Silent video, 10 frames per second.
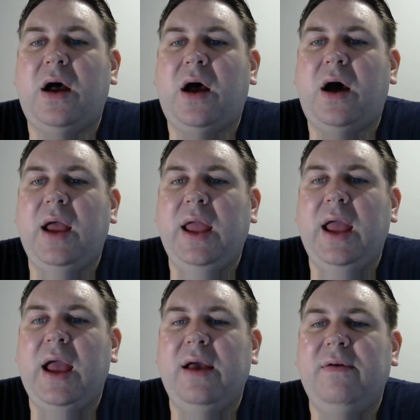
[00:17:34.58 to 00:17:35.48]

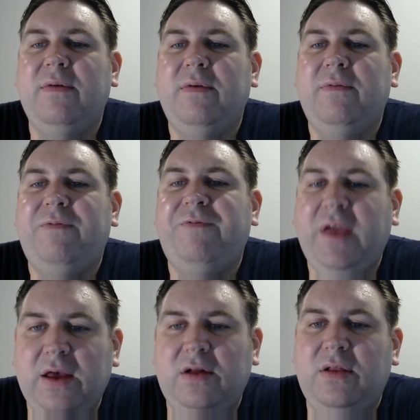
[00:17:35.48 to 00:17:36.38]
I
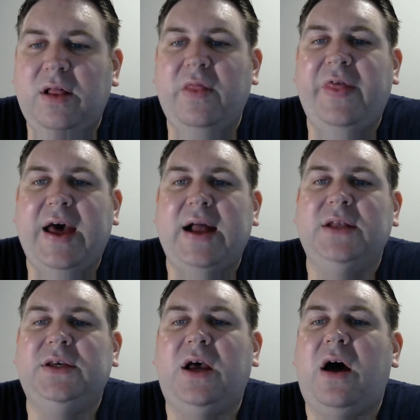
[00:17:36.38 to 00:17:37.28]
feel
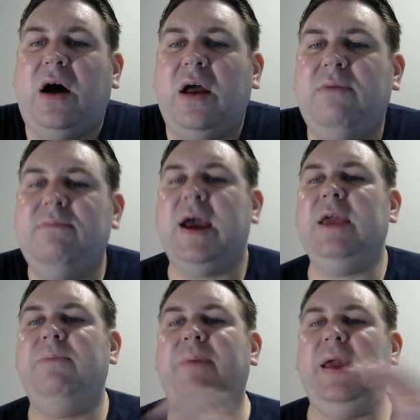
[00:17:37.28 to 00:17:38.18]
that I
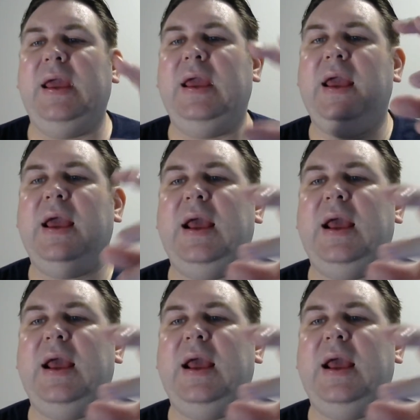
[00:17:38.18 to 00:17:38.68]
may be